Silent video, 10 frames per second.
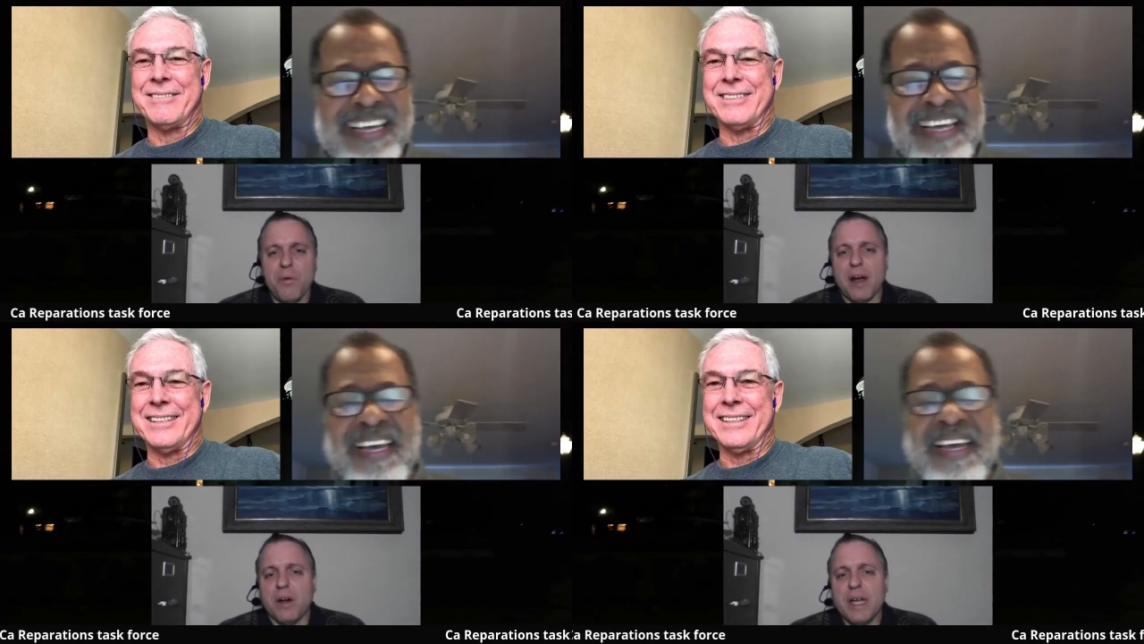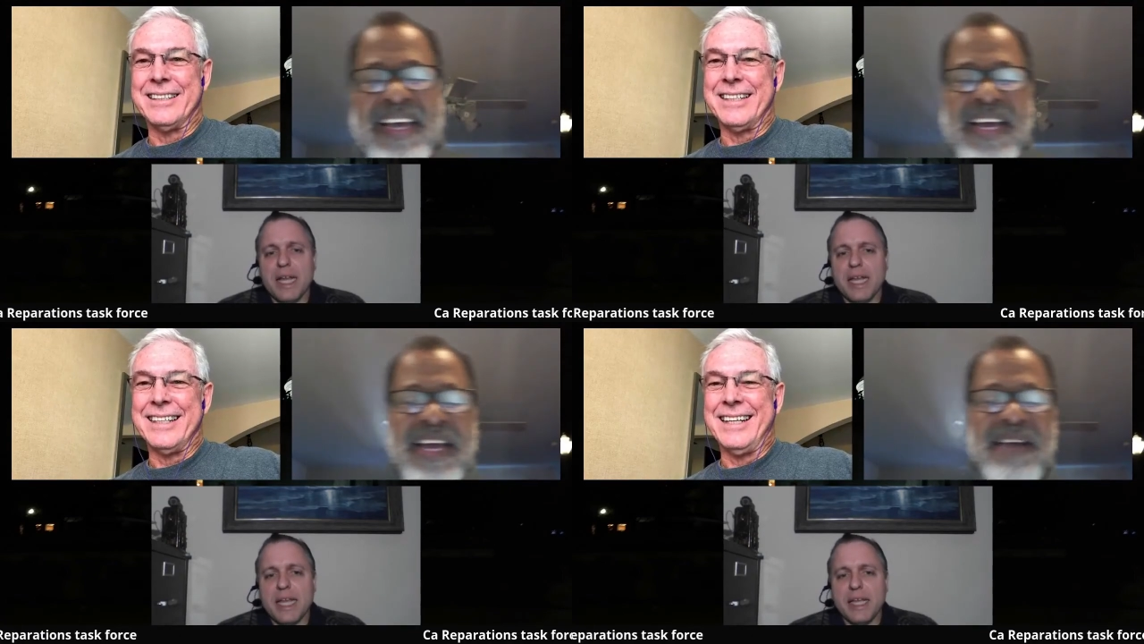Speaker 1: well,
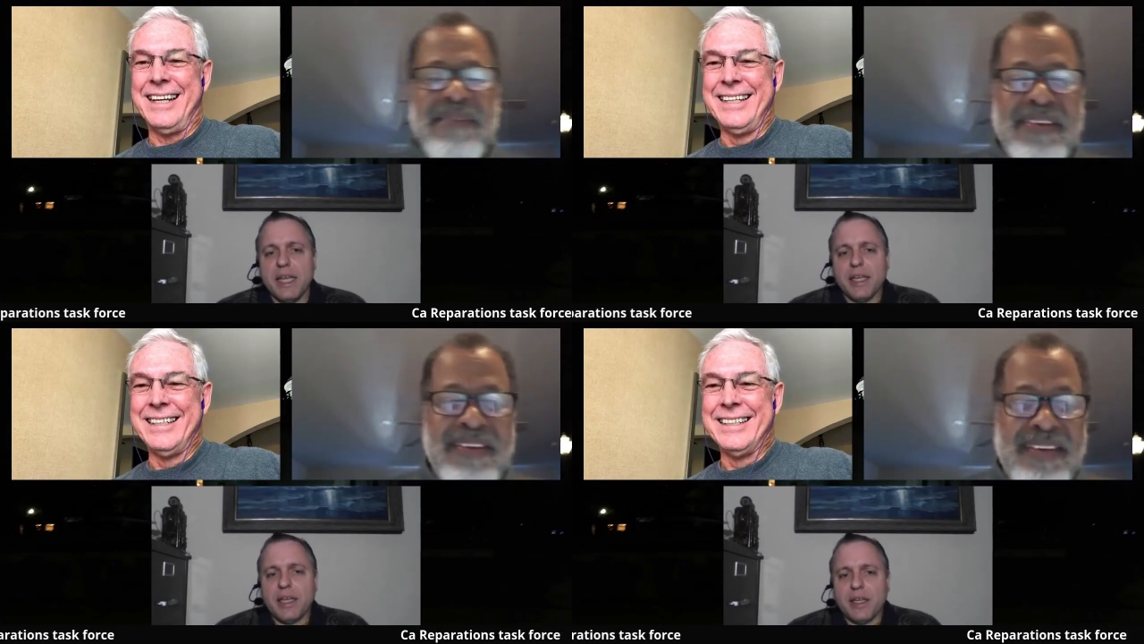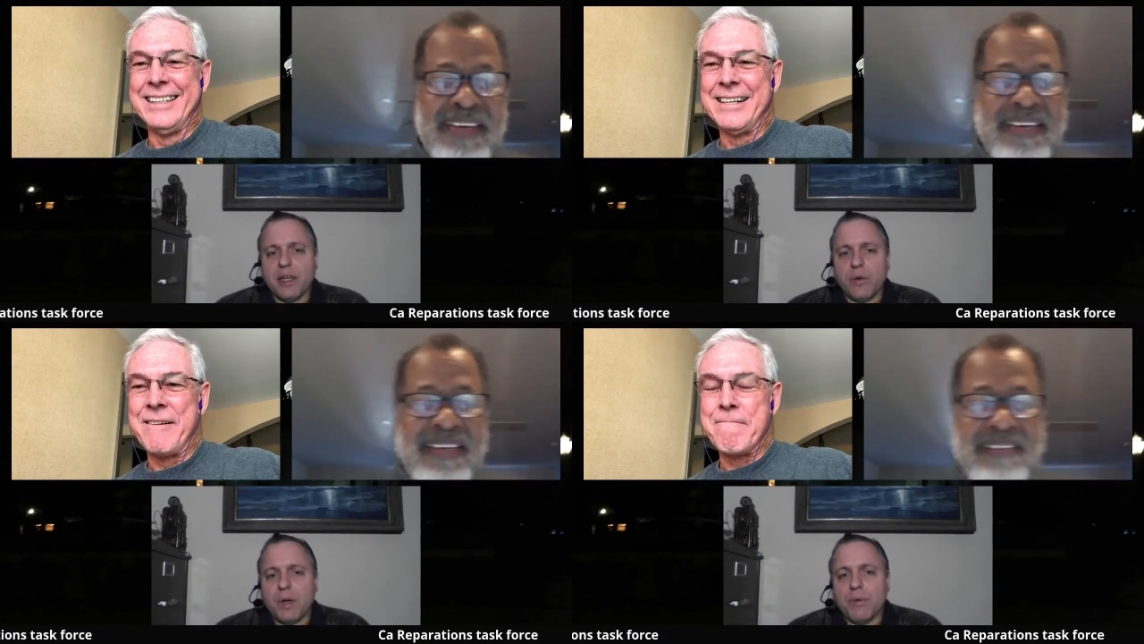you, you, you
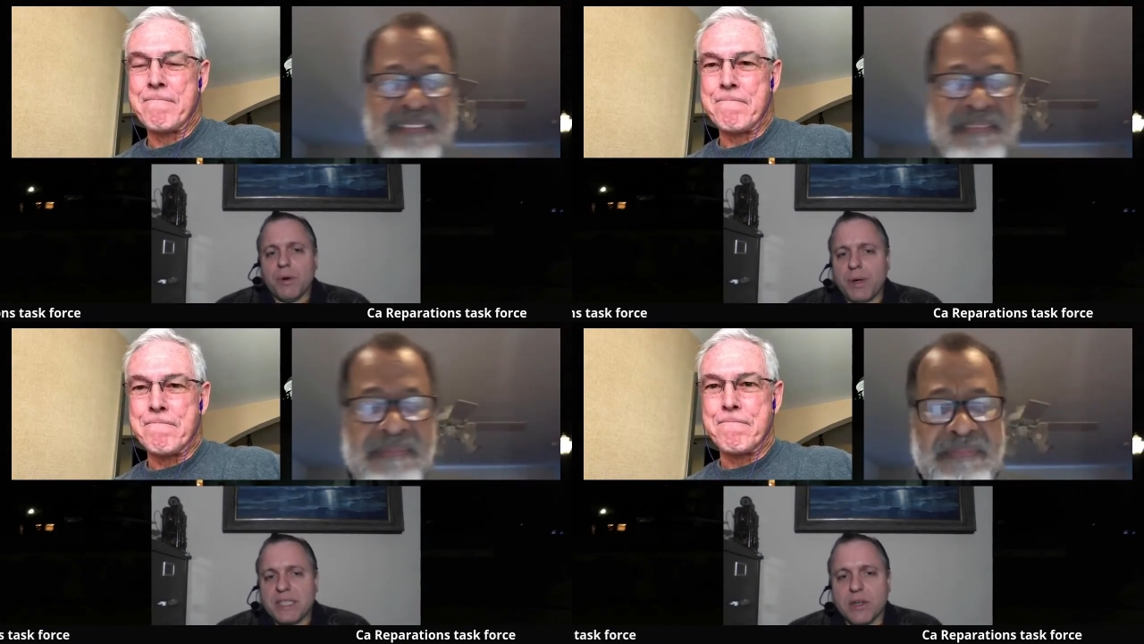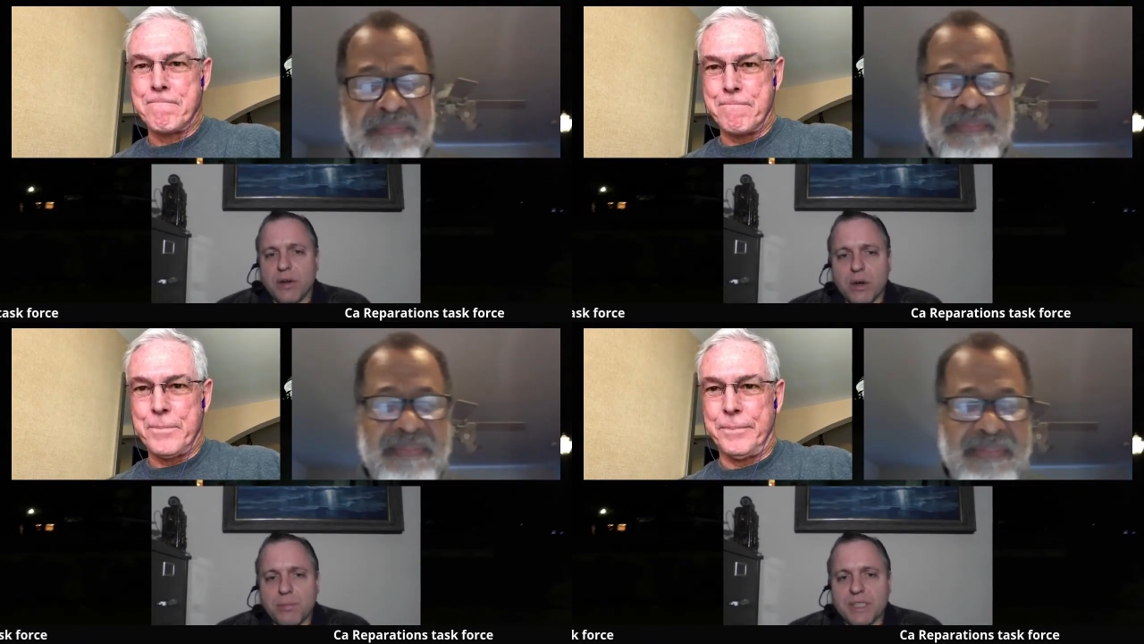know what's so
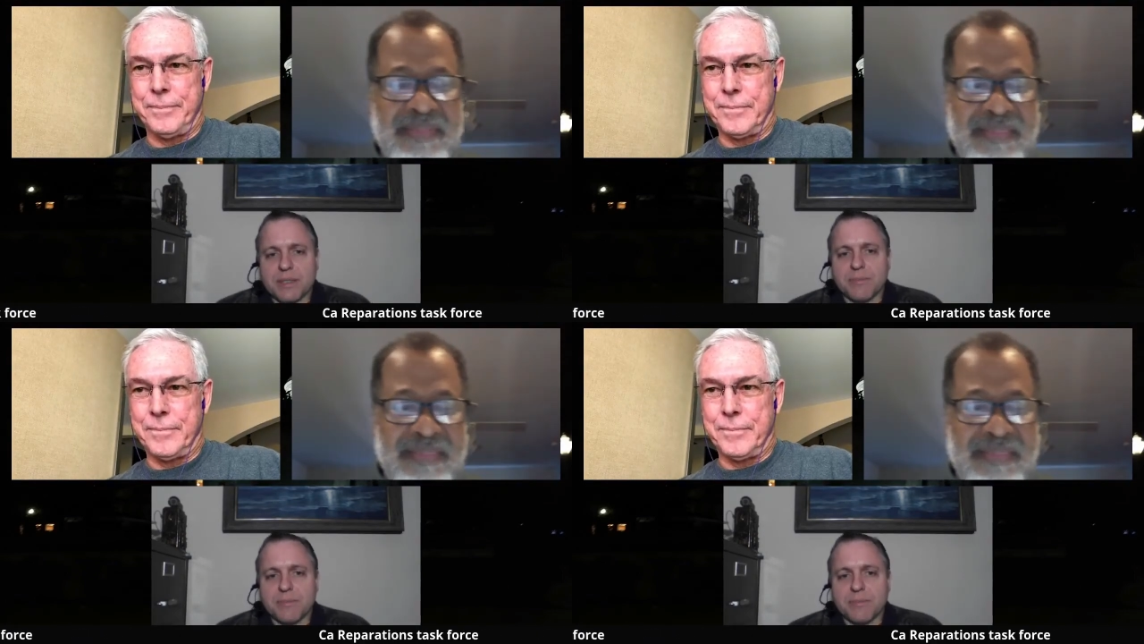hopeless